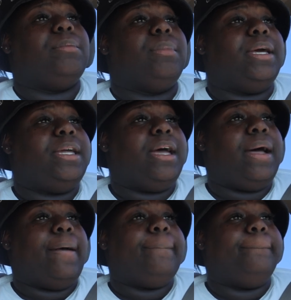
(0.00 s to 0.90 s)
But
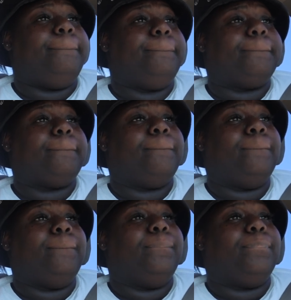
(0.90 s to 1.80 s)
yeah
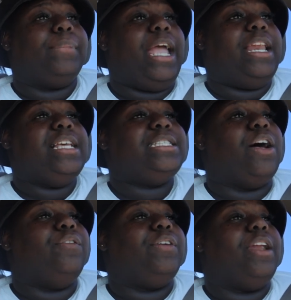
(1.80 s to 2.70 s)
and it's
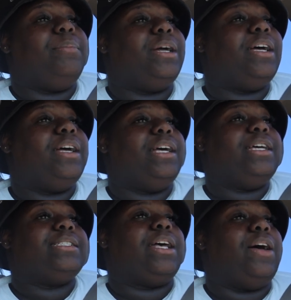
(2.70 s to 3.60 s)
so funny
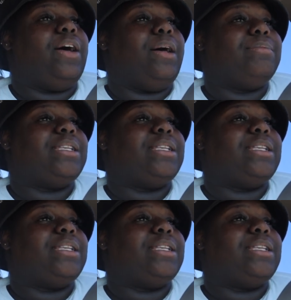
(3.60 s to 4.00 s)
because um,